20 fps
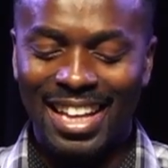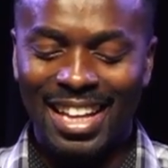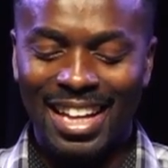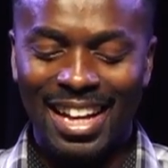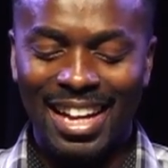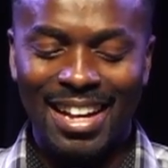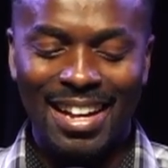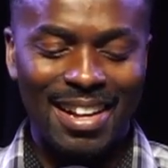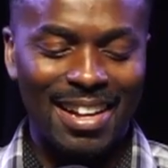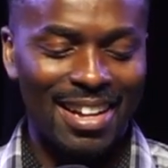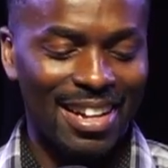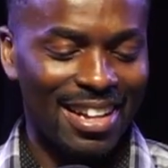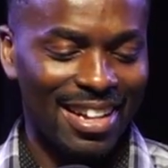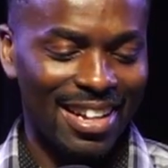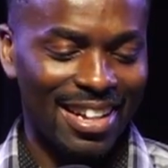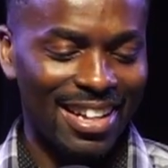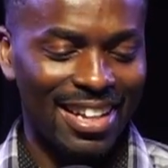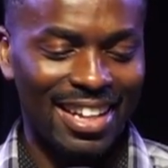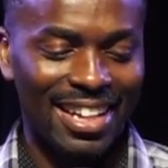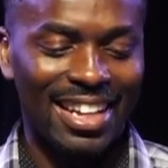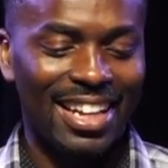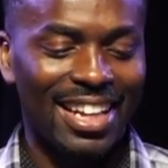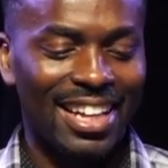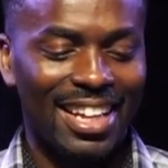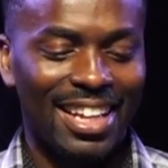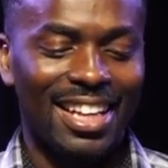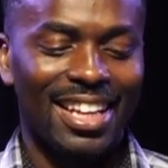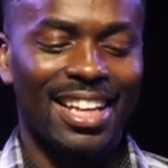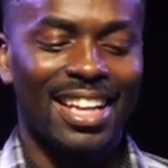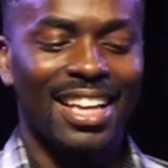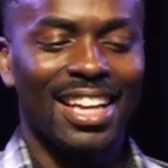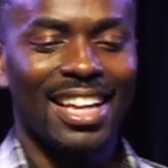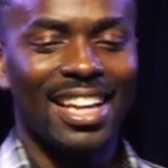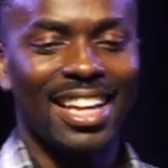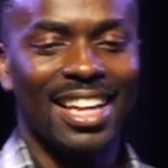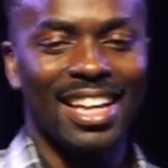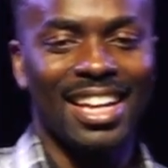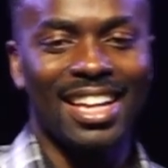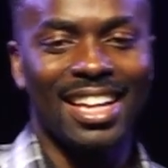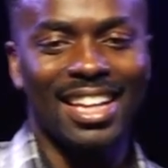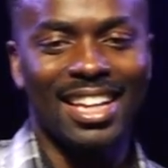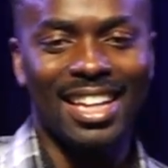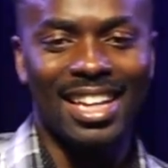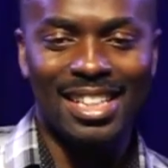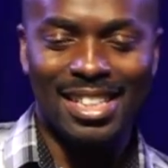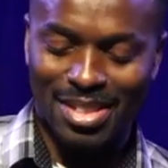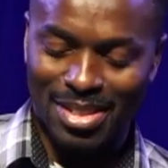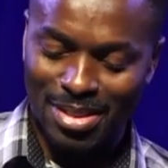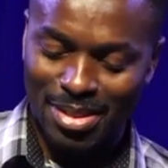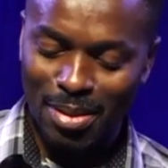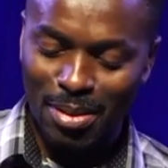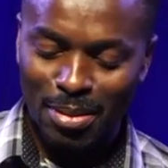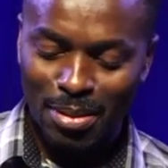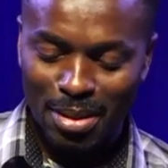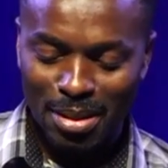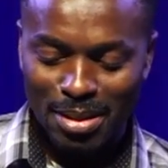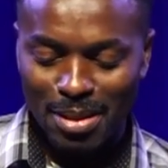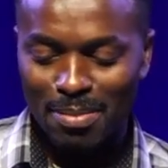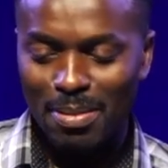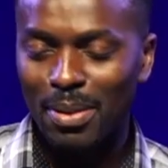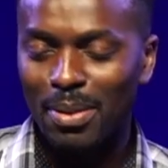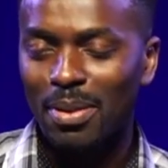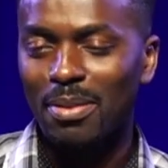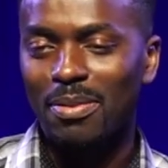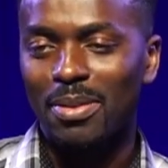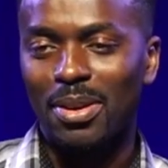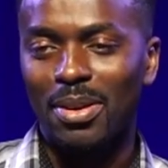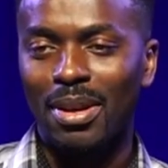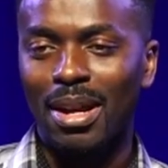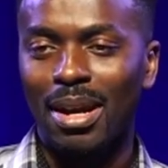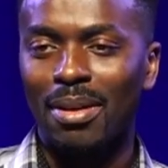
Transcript: uh, it's so good to be with you.